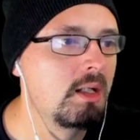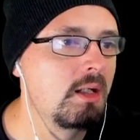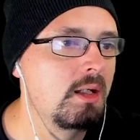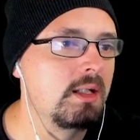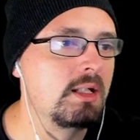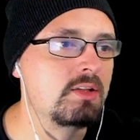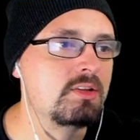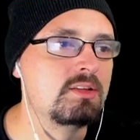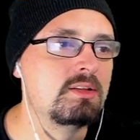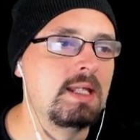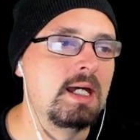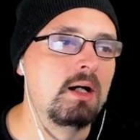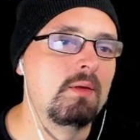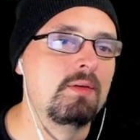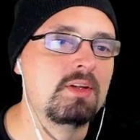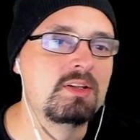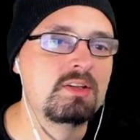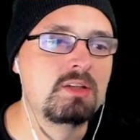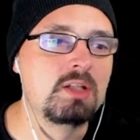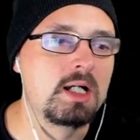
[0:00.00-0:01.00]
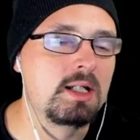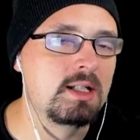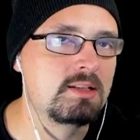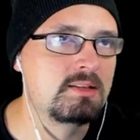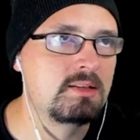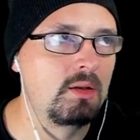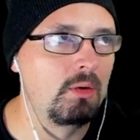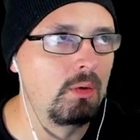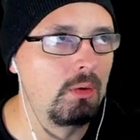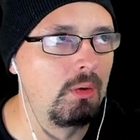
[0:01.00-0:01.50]
This is not
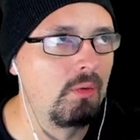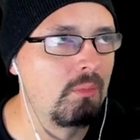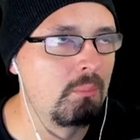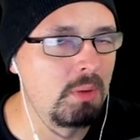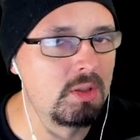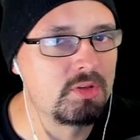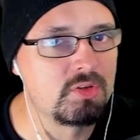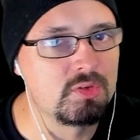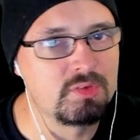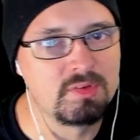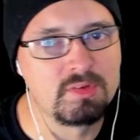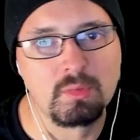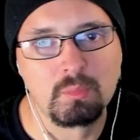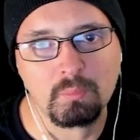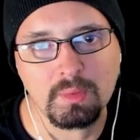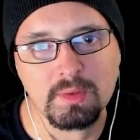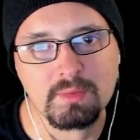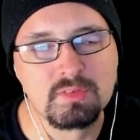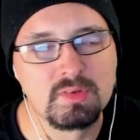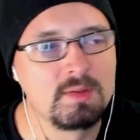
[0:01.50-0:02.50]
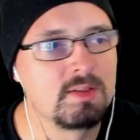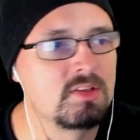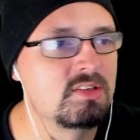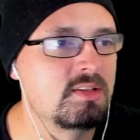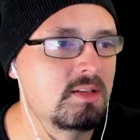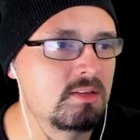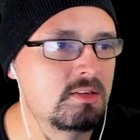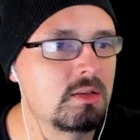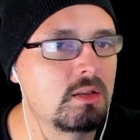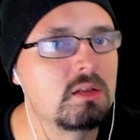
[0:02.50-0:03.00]
necessarily all the monsters in the rift. It's
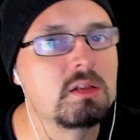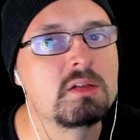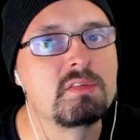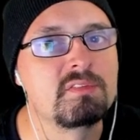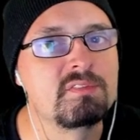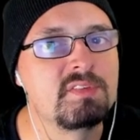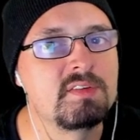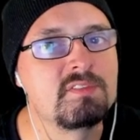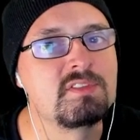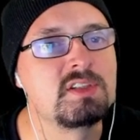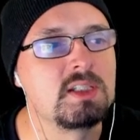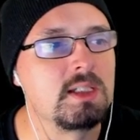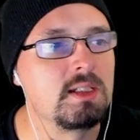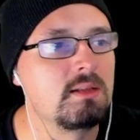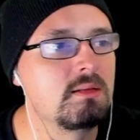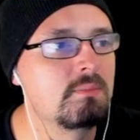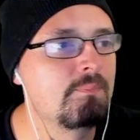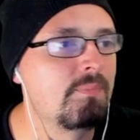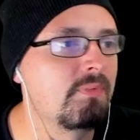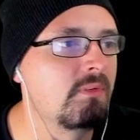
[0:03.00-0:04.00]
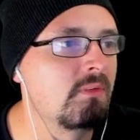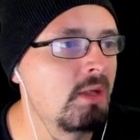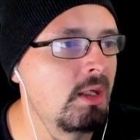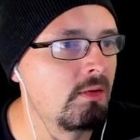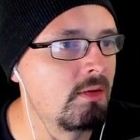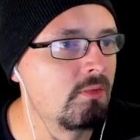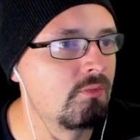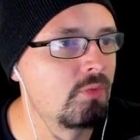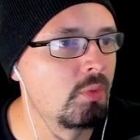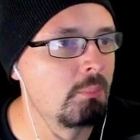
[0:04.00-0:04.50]
615, and
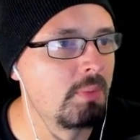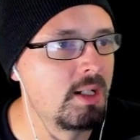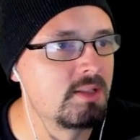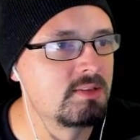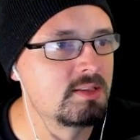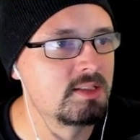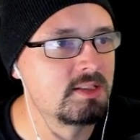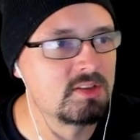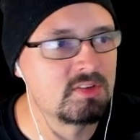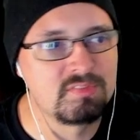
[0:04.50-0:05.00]
then for basic it's